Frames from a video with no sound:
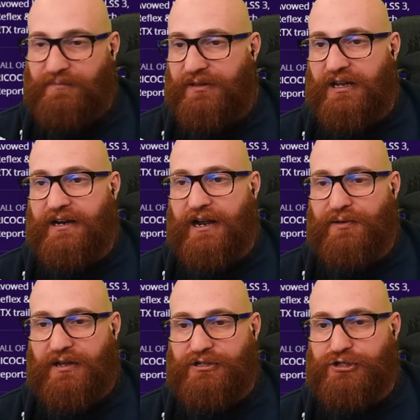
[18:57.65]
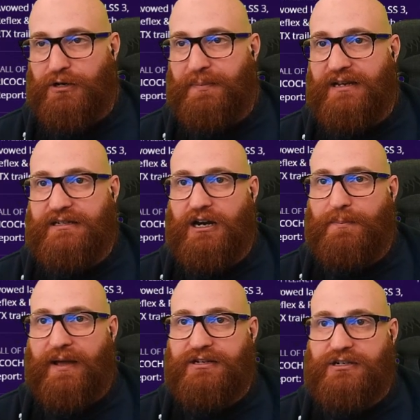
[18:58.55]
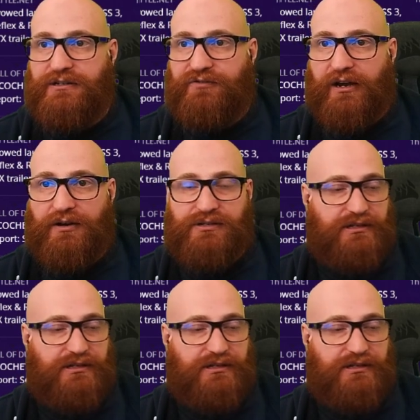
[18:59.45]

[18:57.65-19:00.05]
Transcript: But there you go. There's your PTR patch notes for Heroes